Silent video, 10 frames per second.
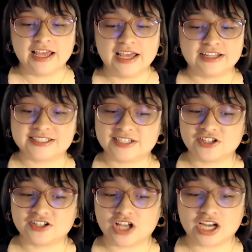There's
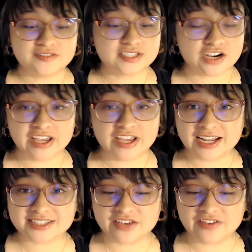still a lot of survey and
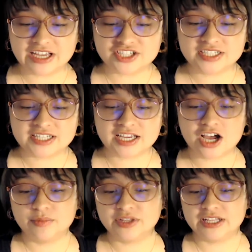excavation to
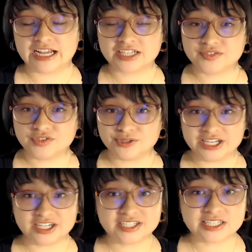come in the next few
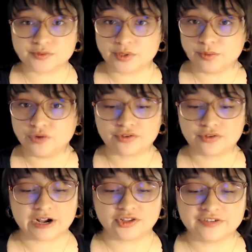years as we move
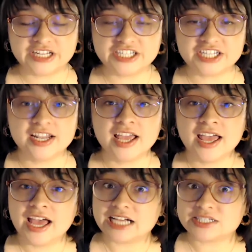throughout the region,
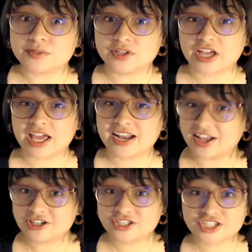as we look at
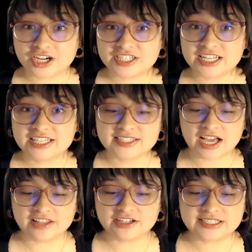other churches,
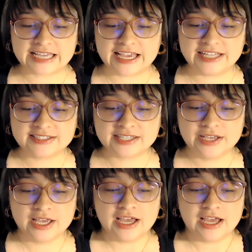other sites,